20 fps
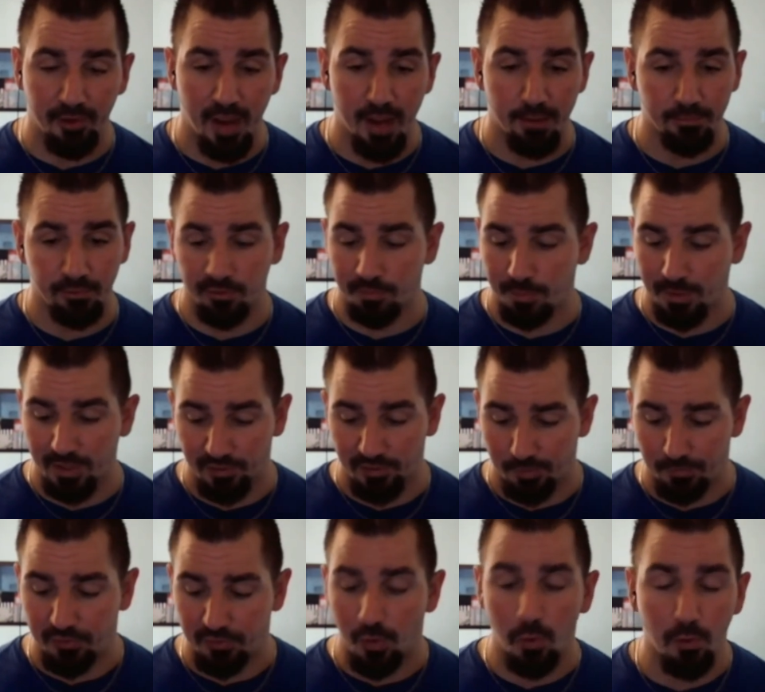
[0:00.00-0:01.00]
game just because
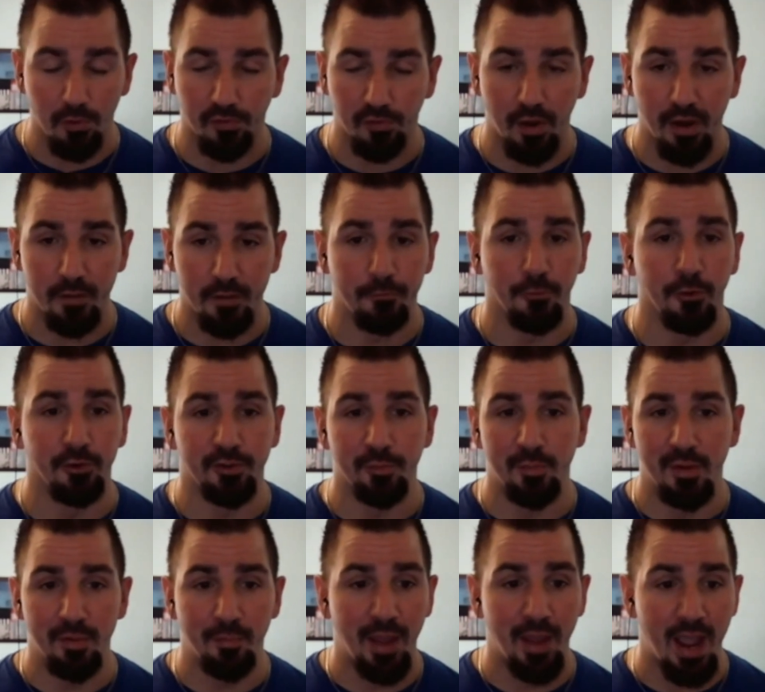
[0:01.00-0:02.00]
I'm so excited for it to
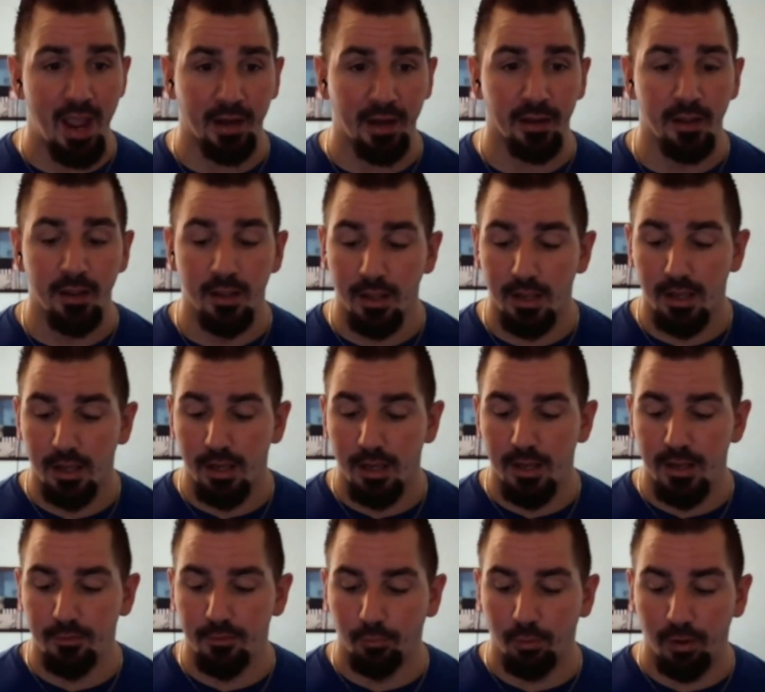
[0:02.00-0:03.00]
be back,
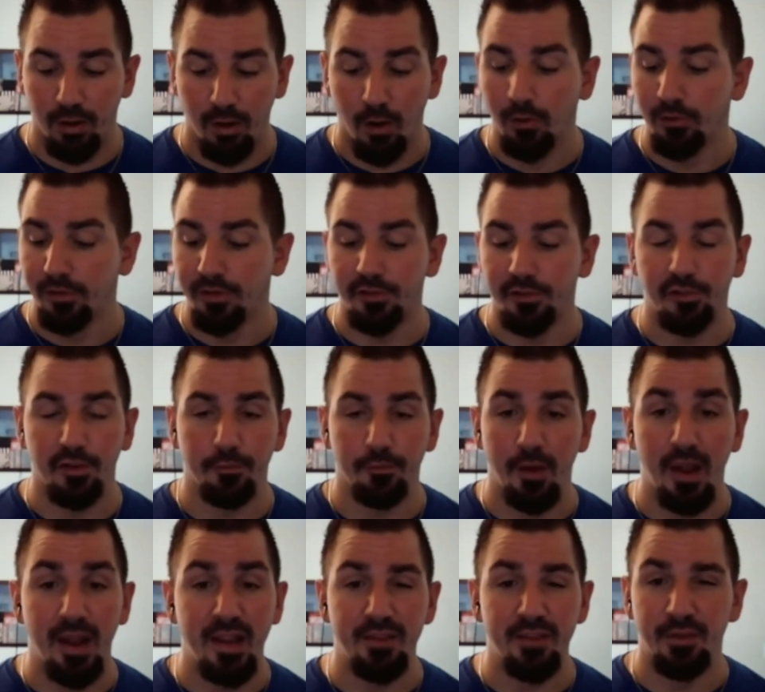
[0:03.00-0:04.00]
regardless
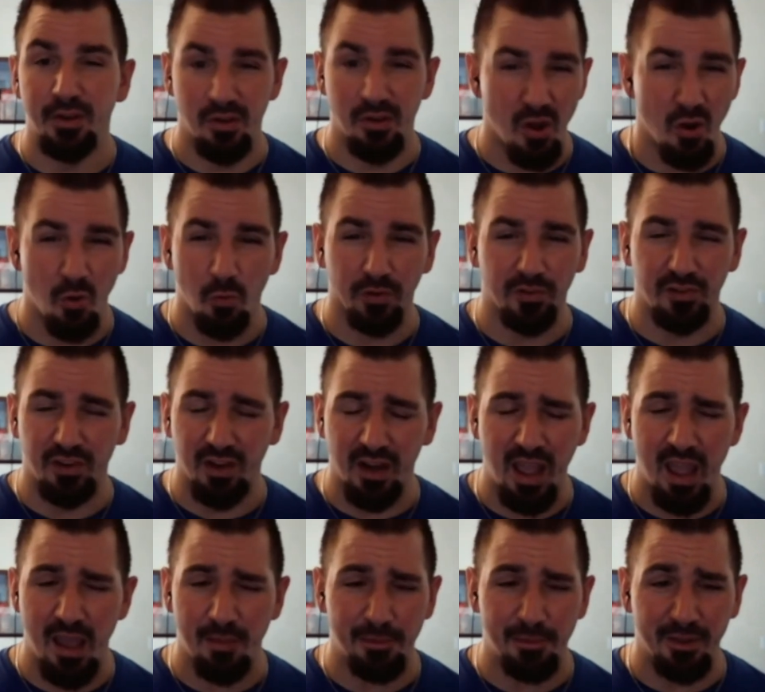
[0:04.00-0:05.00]
if I even know what's going to
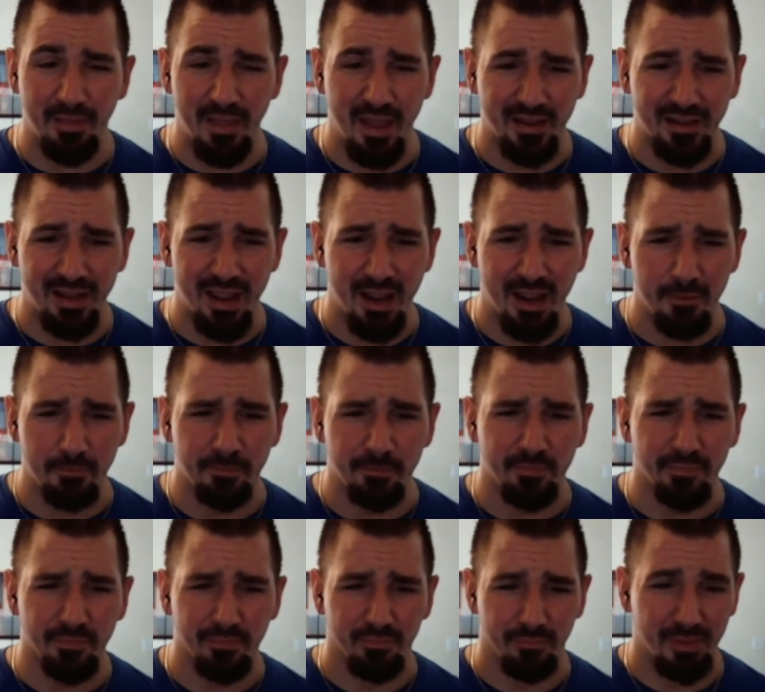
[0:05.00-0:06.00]
happen in that game,
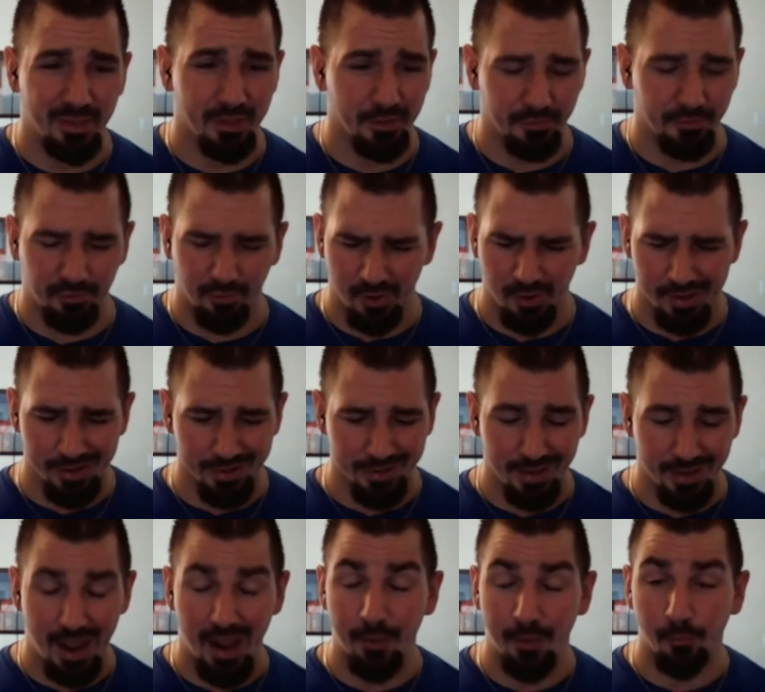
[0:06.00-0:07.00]
because
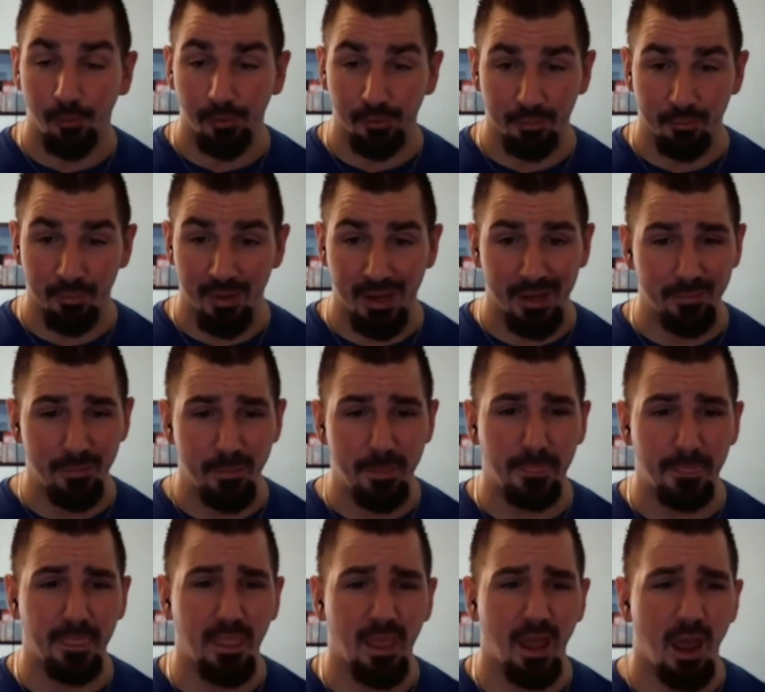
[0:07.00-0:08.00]
granted, I will admit,
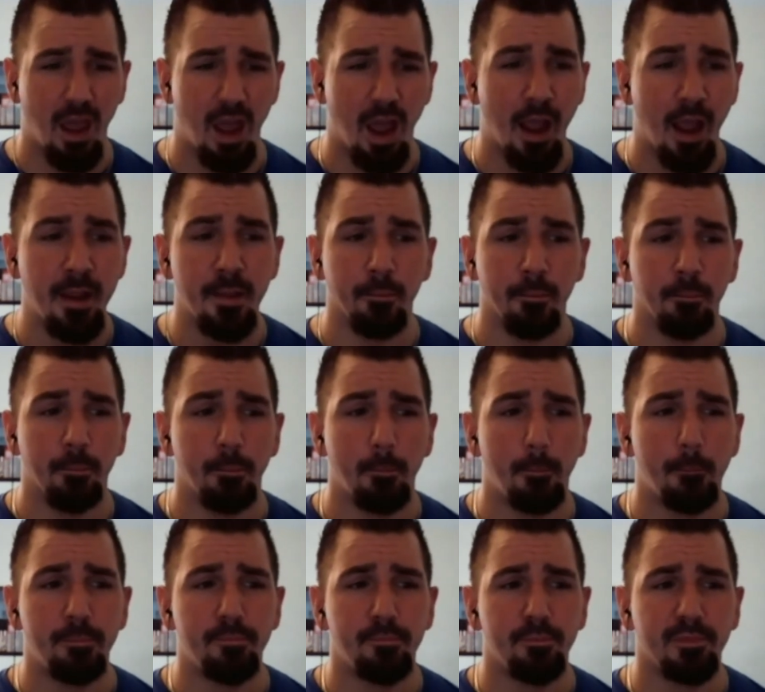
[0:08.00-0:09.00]
I am
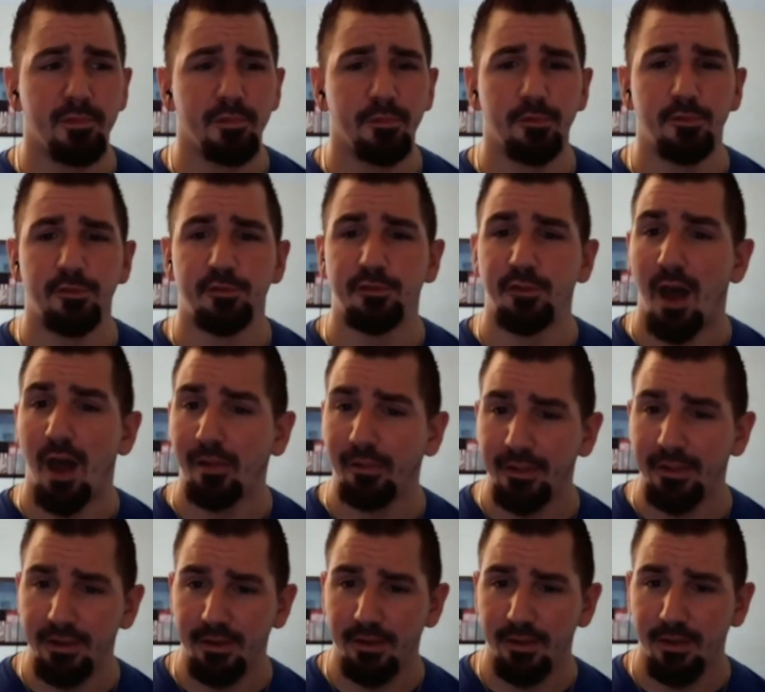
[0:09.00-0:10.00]

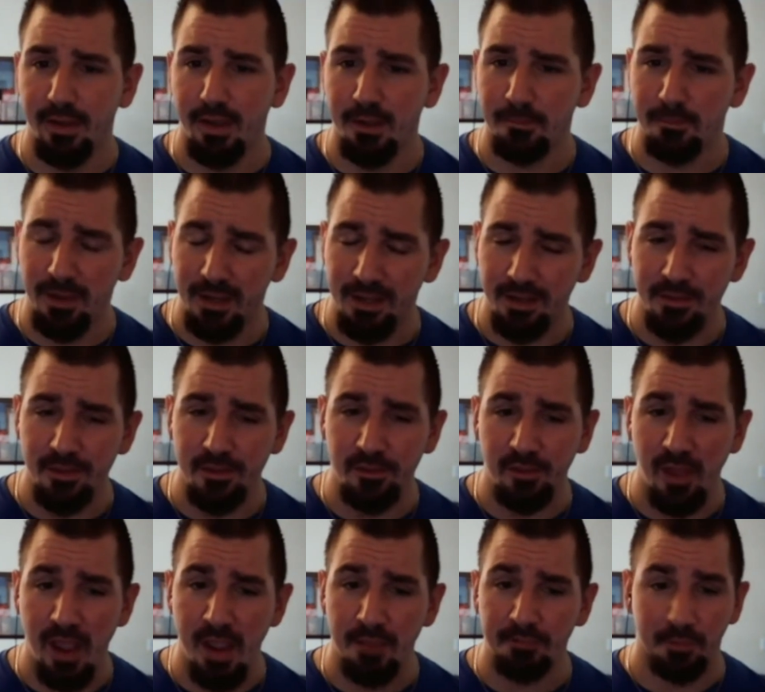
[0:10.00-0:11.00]
solid at picking these
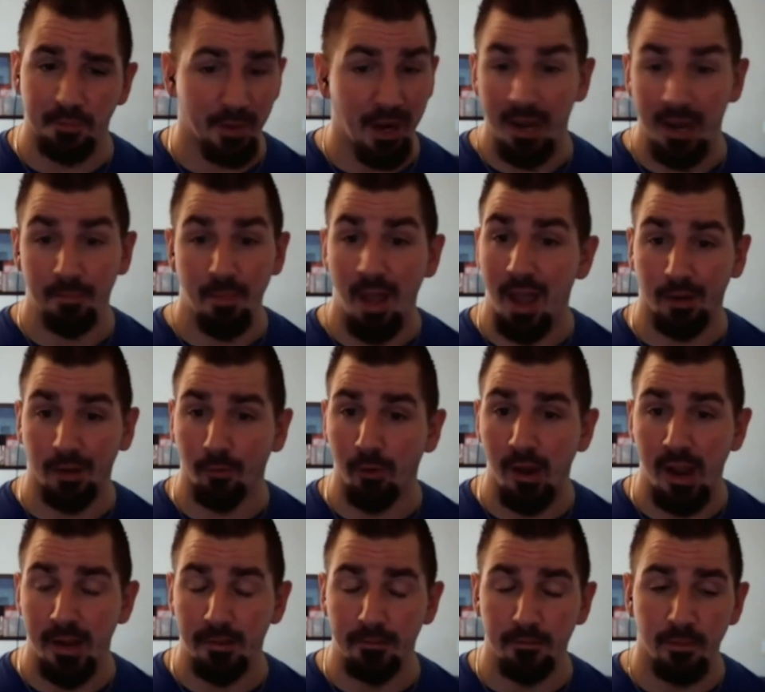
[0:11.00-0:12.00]
games, but I am not
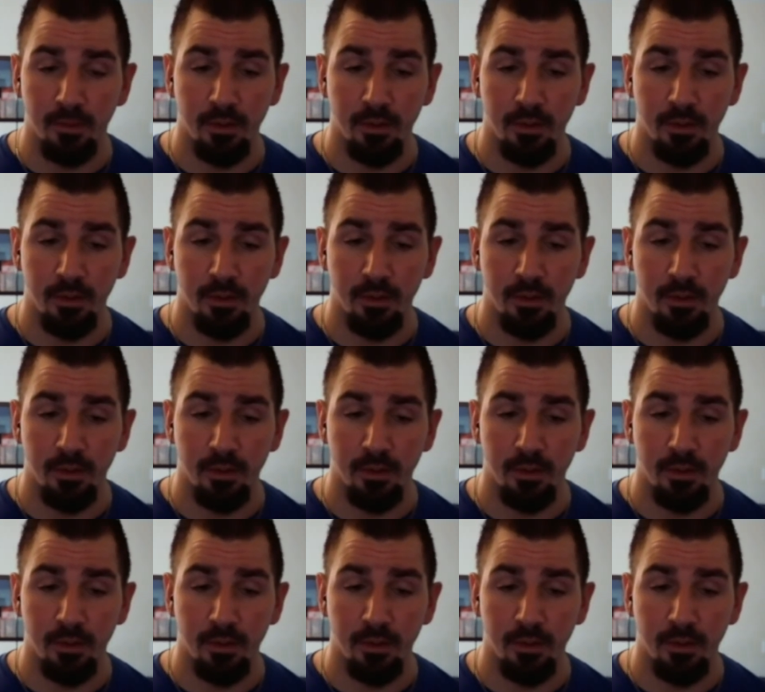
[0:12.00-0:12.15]
great.